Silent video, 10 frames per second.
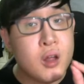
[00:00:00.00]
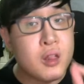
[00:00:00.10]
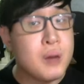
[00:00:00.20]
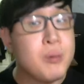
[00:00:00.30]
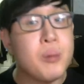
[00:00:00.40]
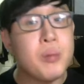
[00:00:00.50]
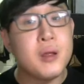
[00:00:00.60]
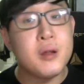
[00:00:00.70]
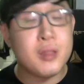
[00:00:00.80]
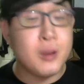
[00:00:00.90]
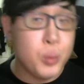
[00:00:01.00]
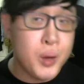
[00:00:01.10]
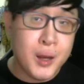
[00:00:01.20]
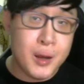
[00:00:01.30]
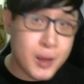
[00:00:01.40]
support players that
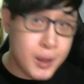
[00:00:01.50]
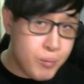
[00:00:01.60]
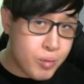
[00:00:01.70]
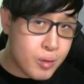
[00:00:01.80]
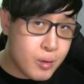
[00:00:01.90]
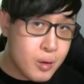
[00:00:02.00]
win their games,